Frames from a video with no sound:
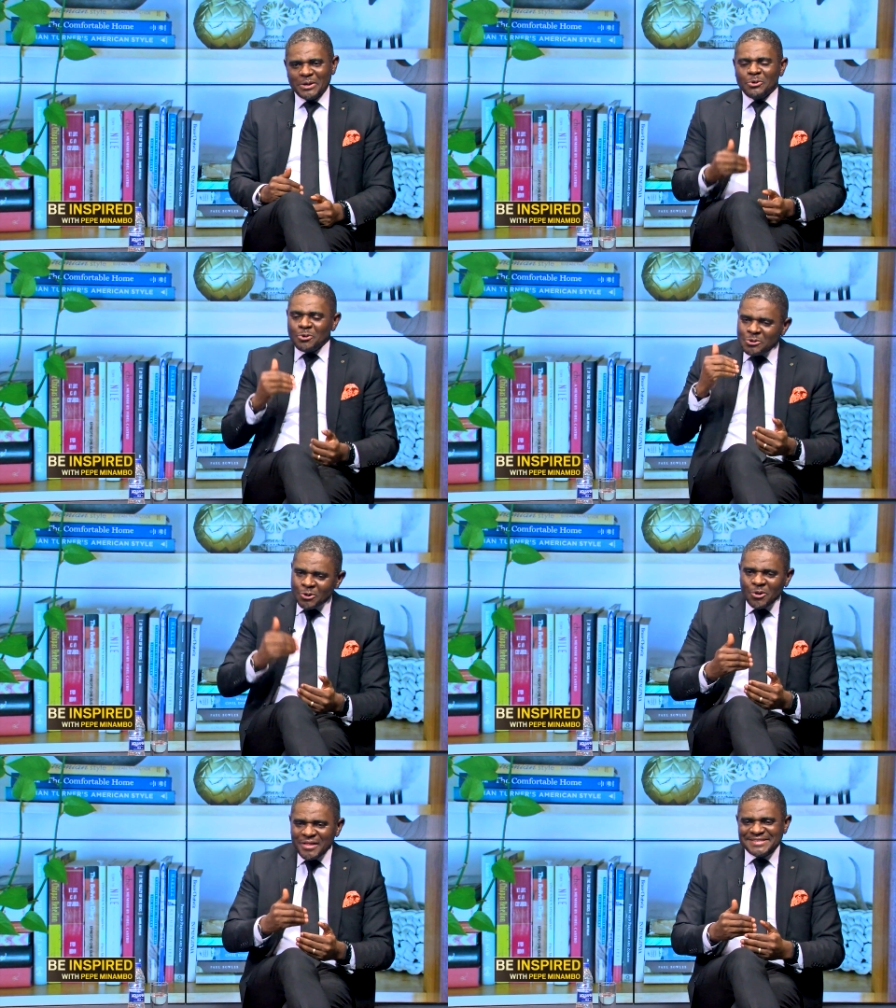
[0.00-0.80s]
you
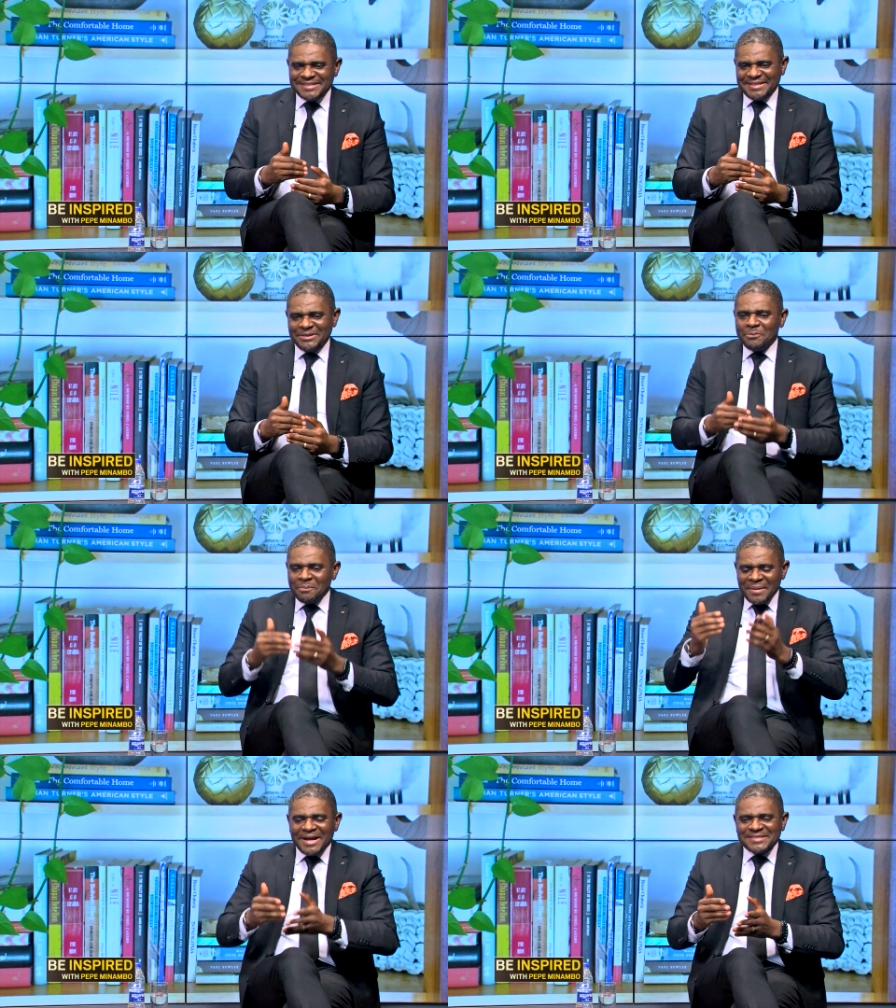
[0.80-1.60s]
know that you
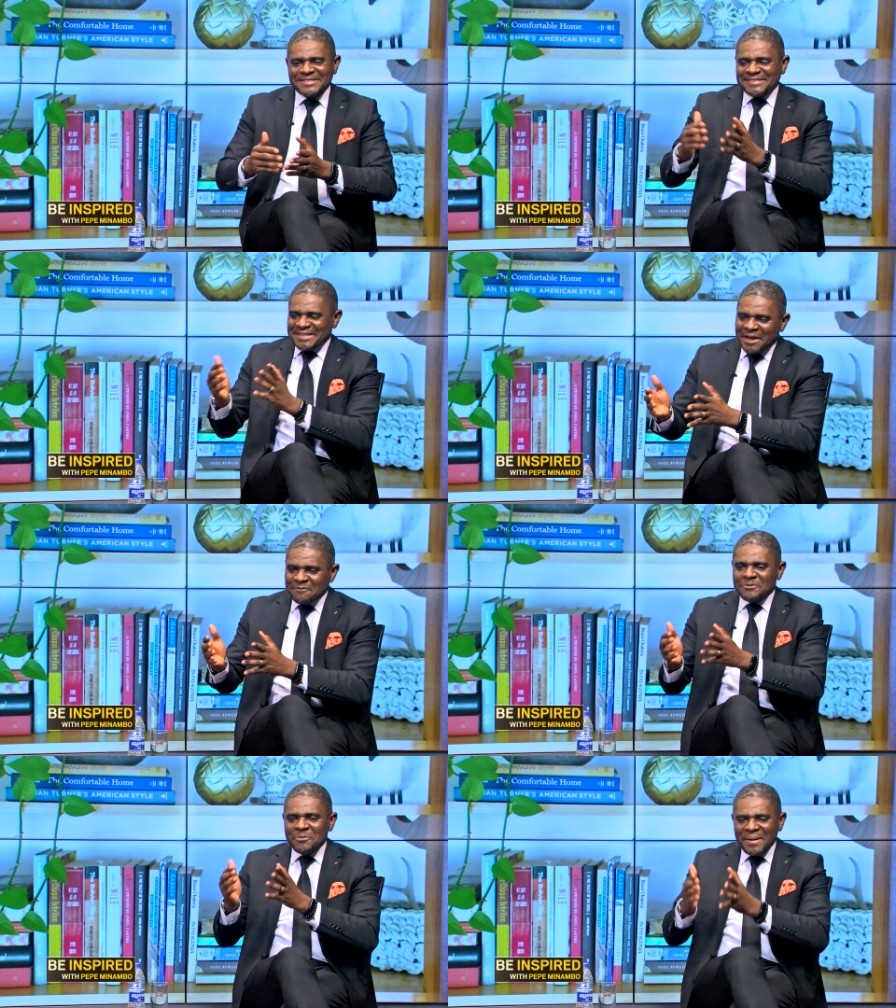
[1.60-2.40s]
must
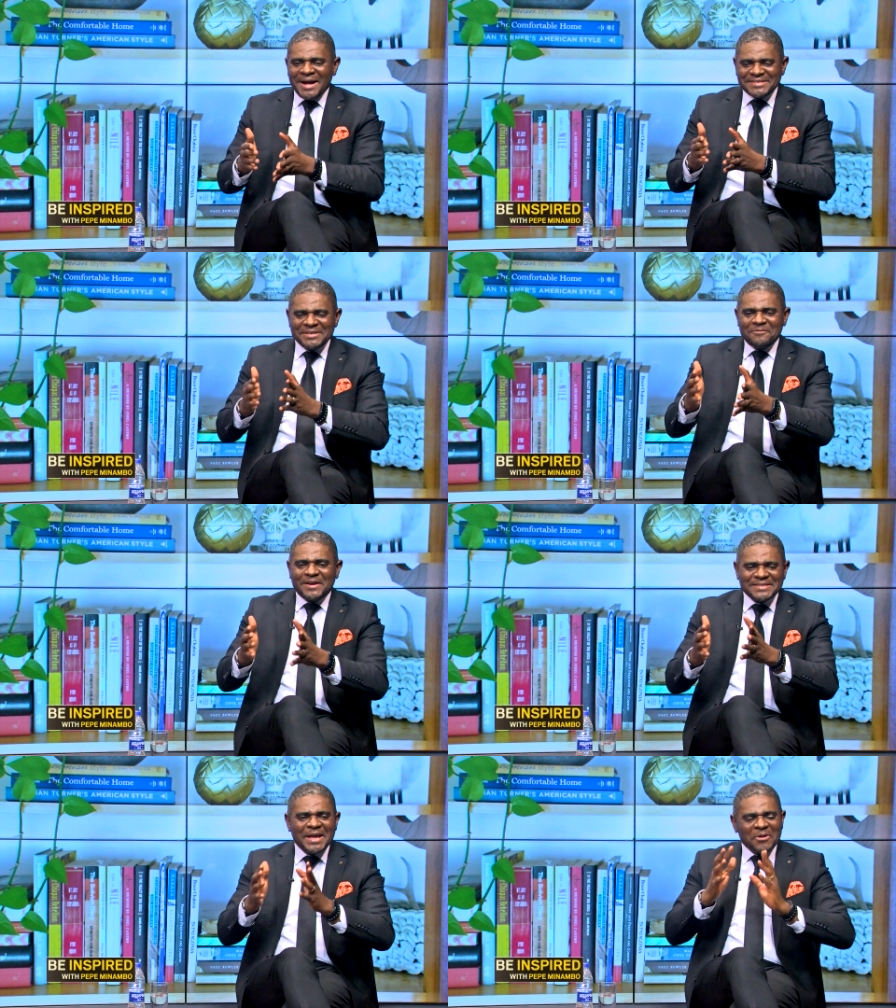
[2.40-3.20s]
save, you must
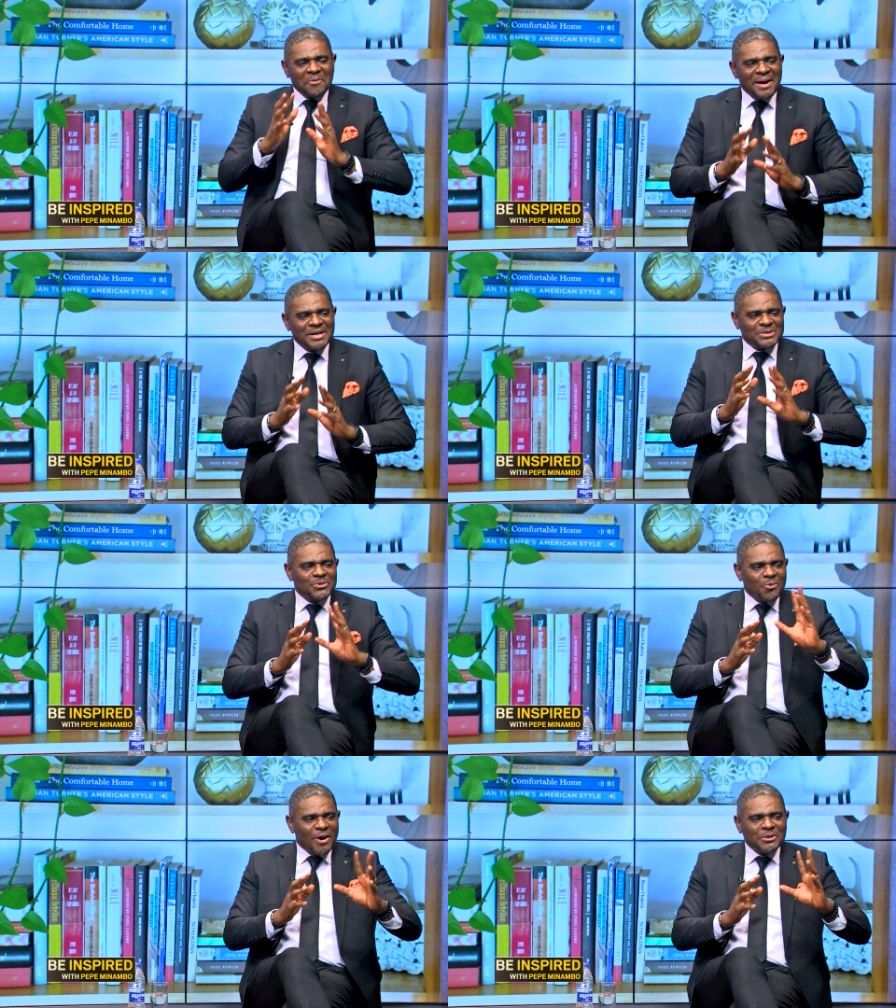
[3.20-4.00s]
invest, you must
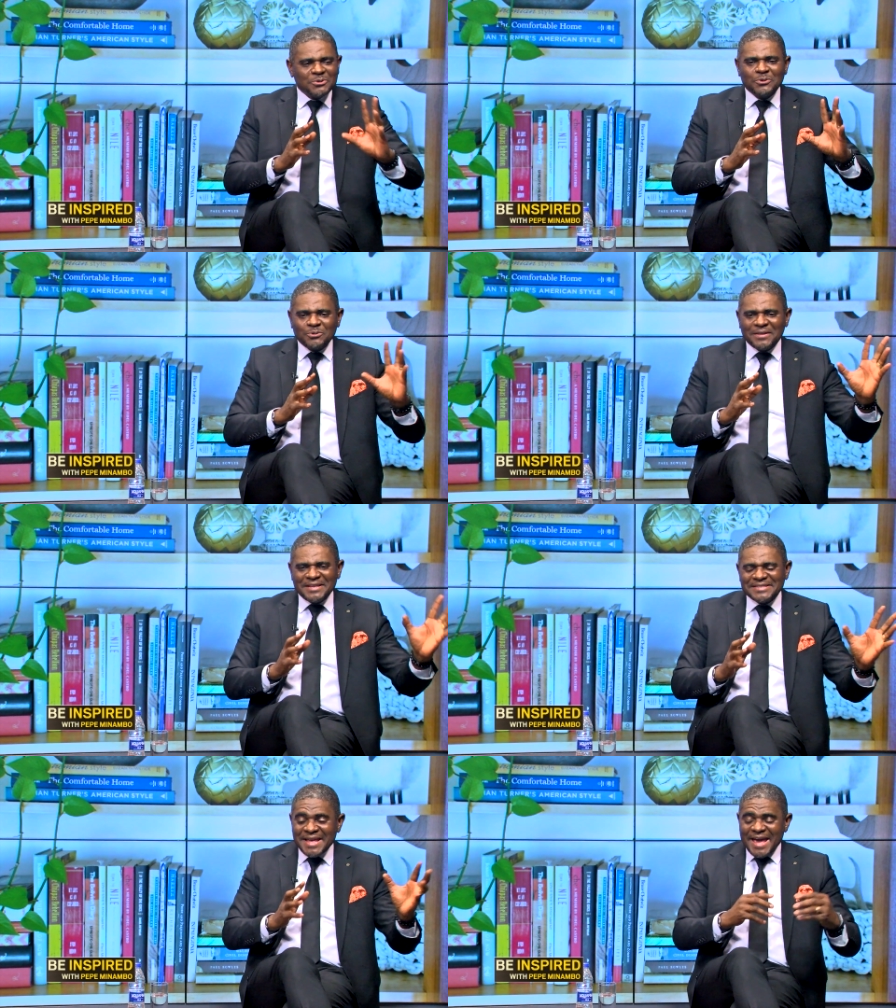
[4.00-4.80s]
do one, two, three
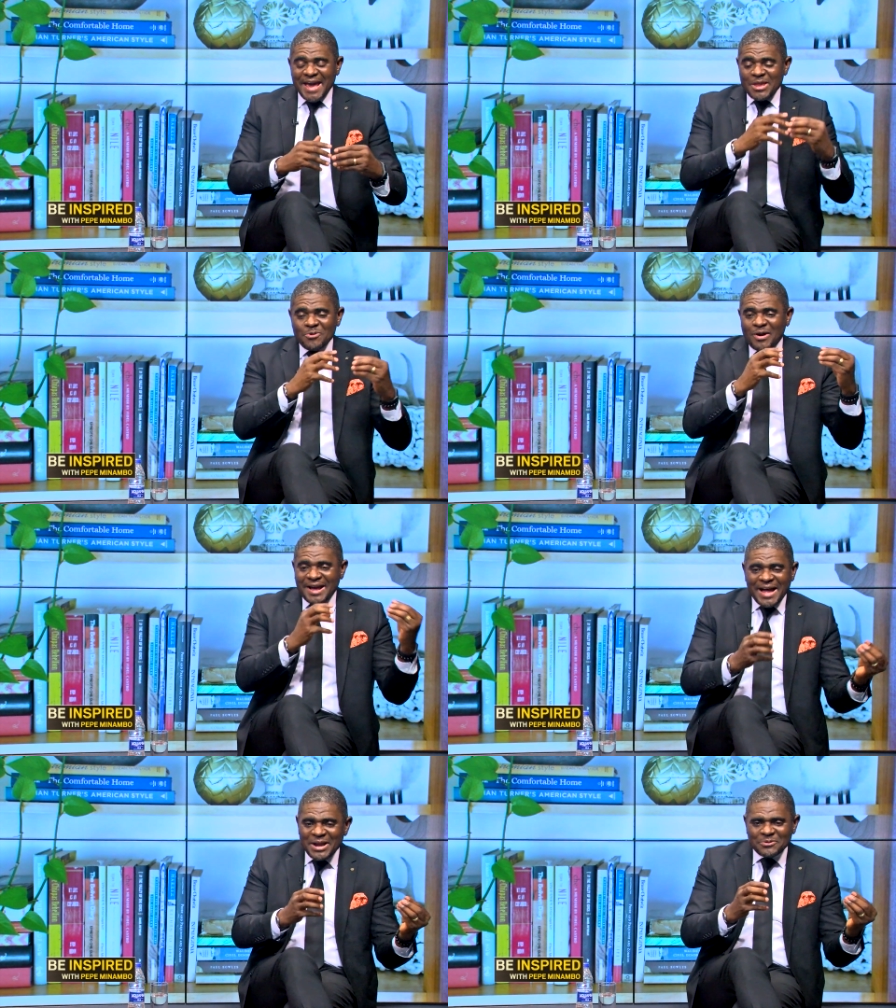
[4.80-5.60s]
things, and you
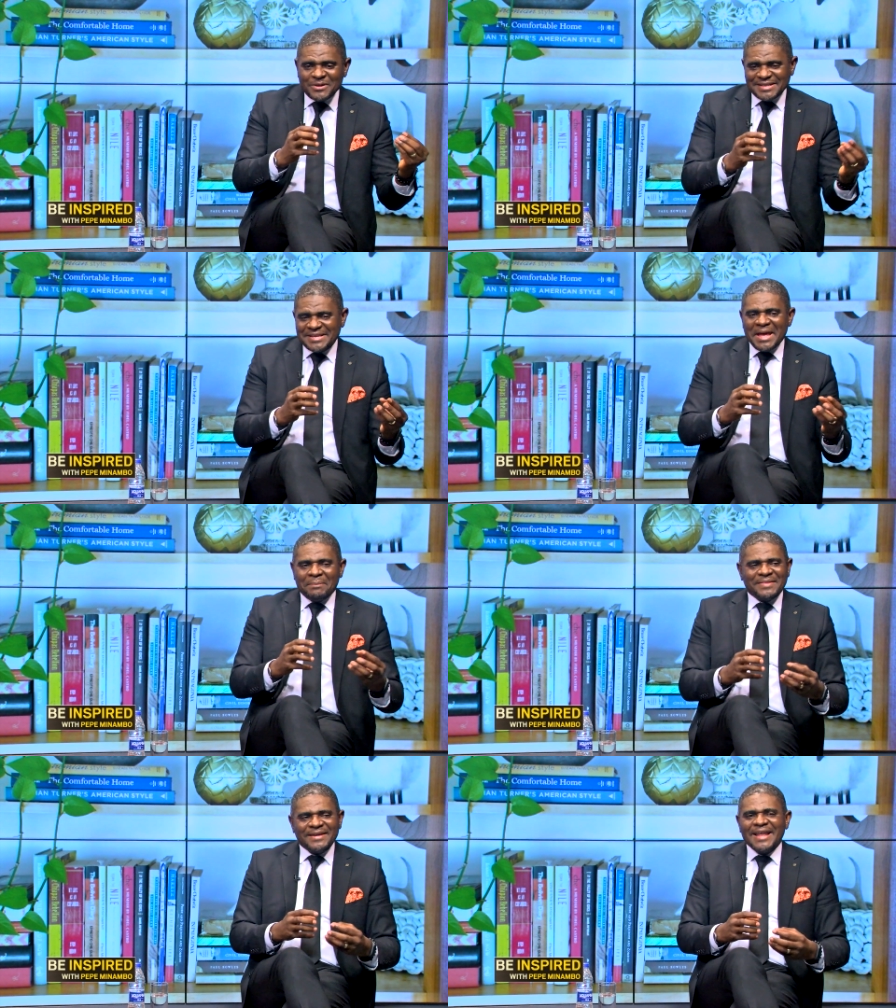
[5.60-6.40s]
can't do that.
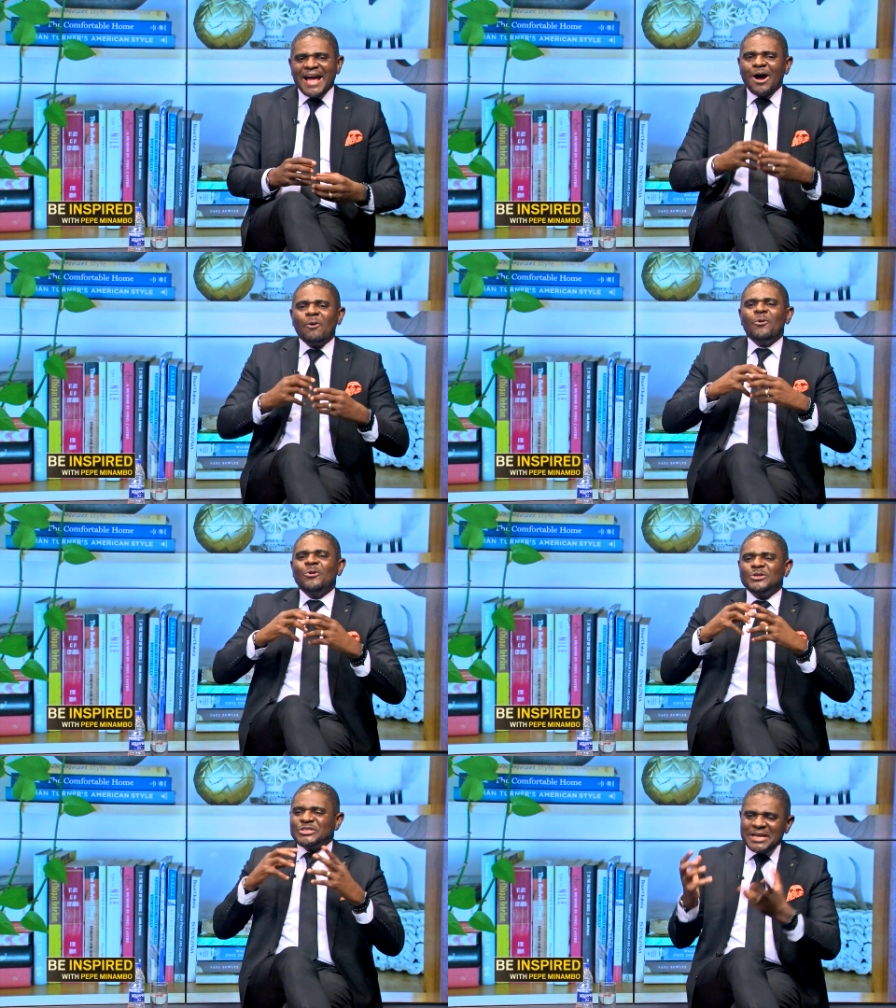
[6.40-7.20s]
But then, how will
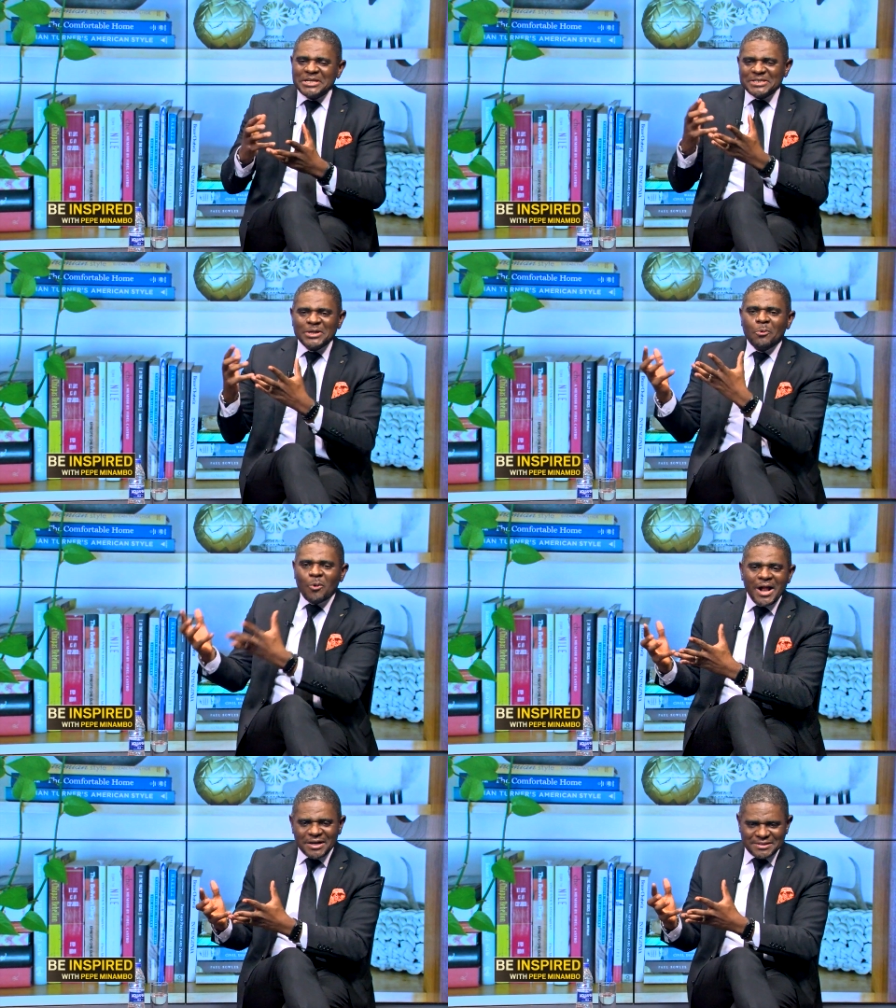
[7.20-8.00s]
you change the
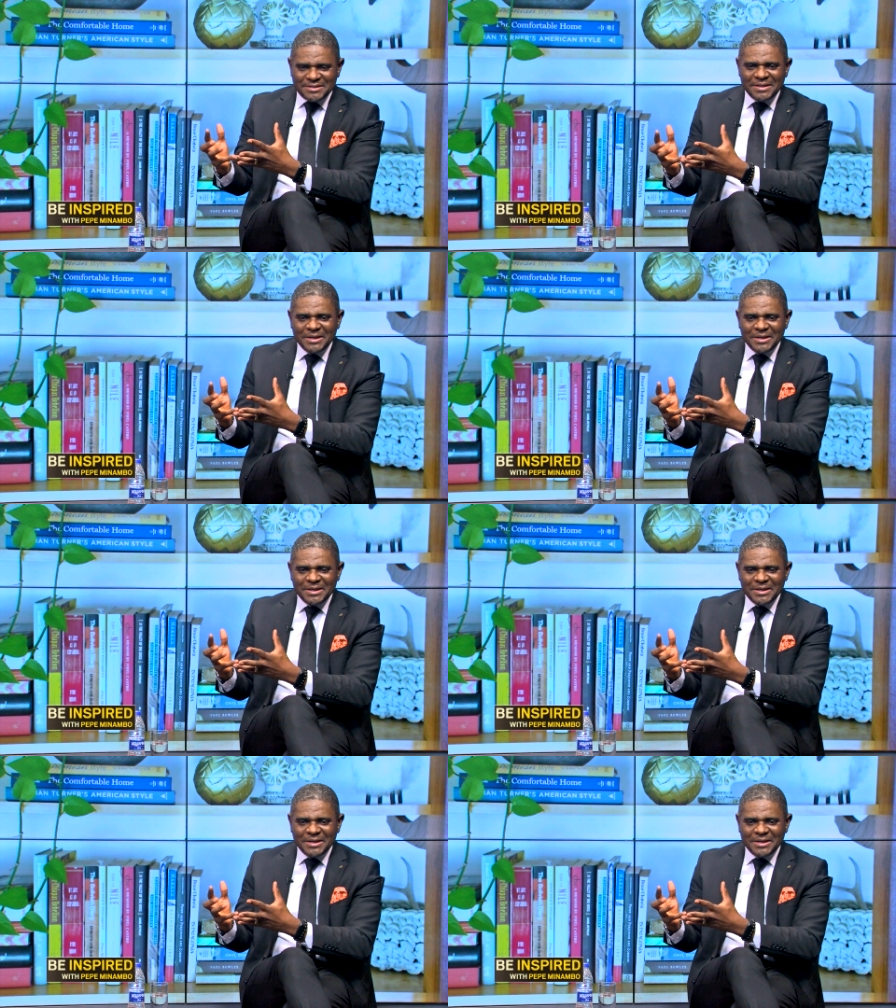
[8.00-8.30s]
world?